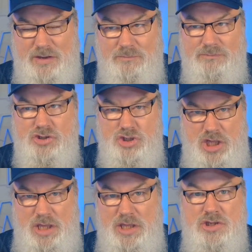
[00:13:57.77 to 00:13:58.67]
It'll
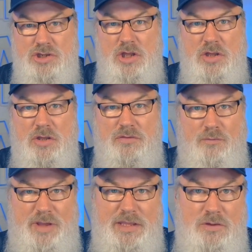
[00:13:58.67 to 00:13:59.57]
change the
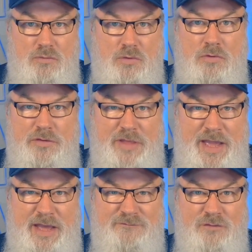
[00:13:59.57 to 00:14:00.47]
way you work with
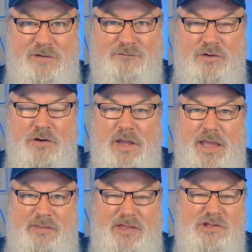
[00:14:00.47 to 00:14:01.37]
AI forever.
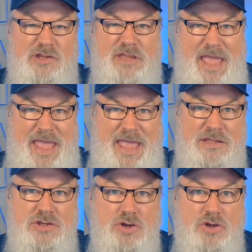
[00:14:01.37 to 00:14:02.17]
And that's just end your